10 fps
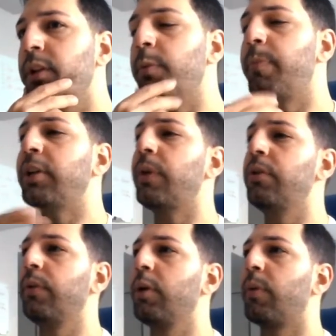the best way
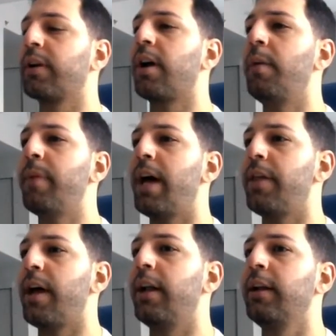you really want to combat
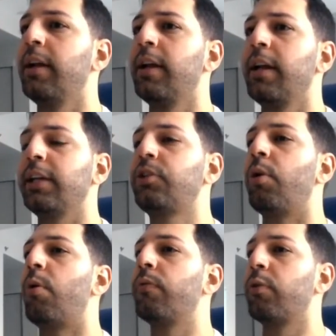that is
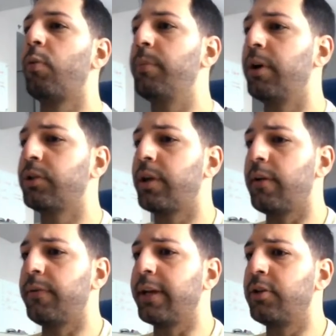don't overwhelm
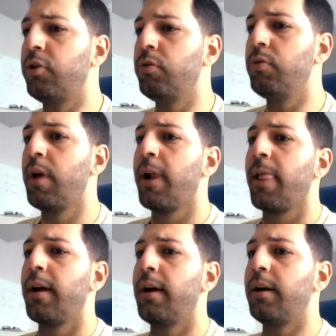yourself. Like, do,
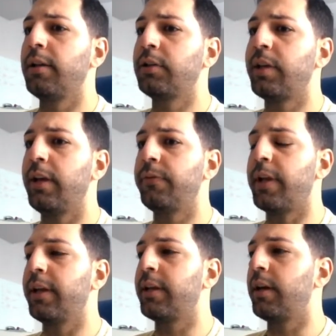uh, let's say if
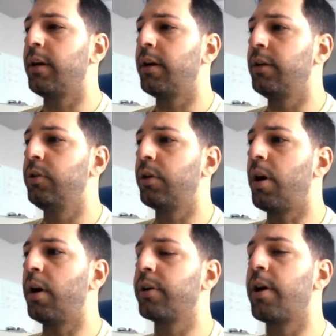like uh, your
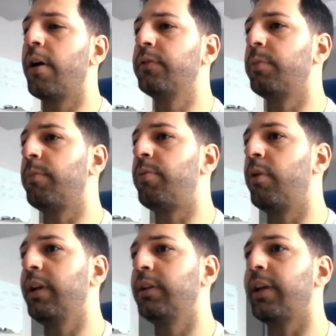uncomfortable
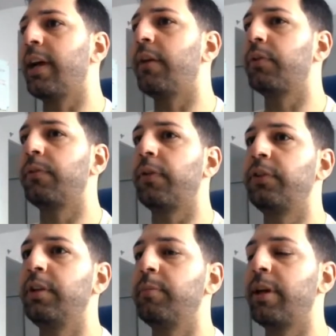point is like after
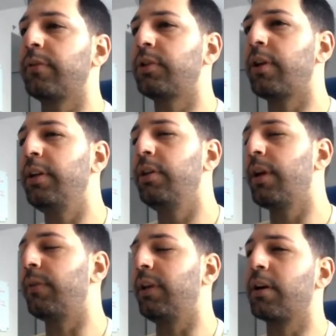15 minutes of study, you
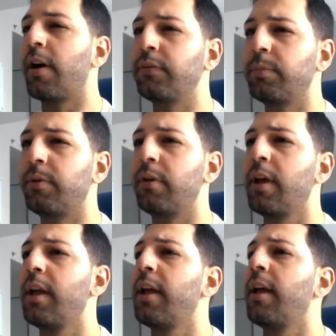get really
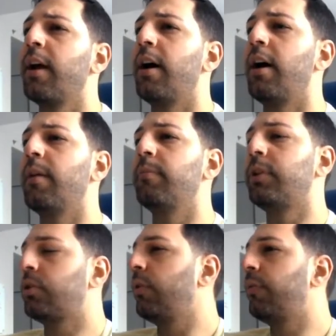uncomfortable. Um,
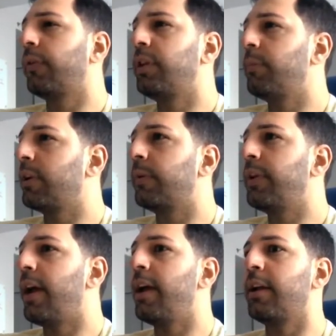just do 15 minutes per
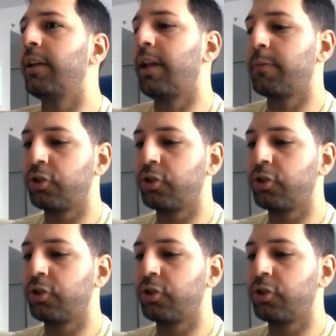day and then like